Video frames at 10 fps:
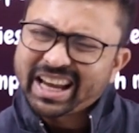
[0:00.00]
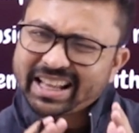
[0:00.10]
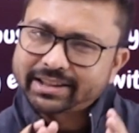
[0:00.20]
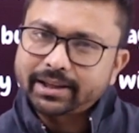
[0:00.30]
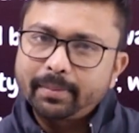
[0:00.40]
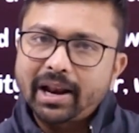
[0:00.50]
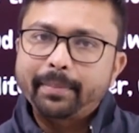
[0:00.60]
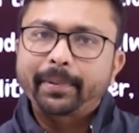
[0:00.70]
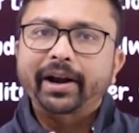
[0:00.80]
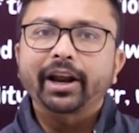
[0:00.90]
In
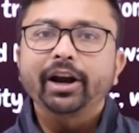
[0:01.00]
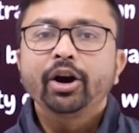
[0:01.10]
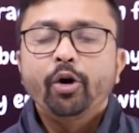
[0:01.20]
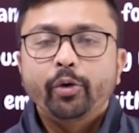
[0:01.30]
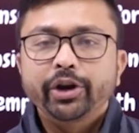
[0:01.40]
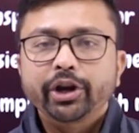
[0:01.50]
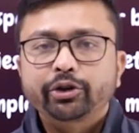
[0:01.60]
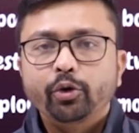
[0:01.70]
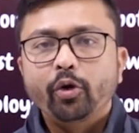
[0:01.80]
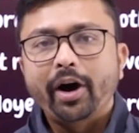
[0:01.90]
similar pattern we need
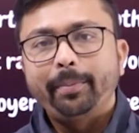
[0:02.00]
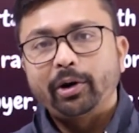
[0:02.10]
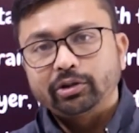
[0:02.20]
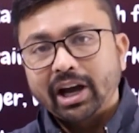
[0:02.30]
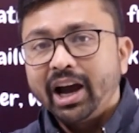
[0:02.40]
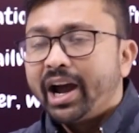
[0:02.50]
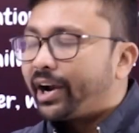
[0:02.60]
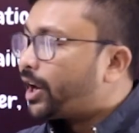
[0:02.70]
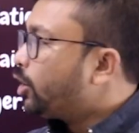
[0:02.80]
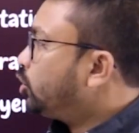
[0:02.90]
to know about the
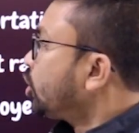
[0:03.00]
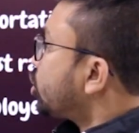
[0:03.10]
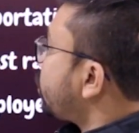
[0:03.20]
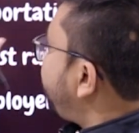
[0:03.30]
railways. So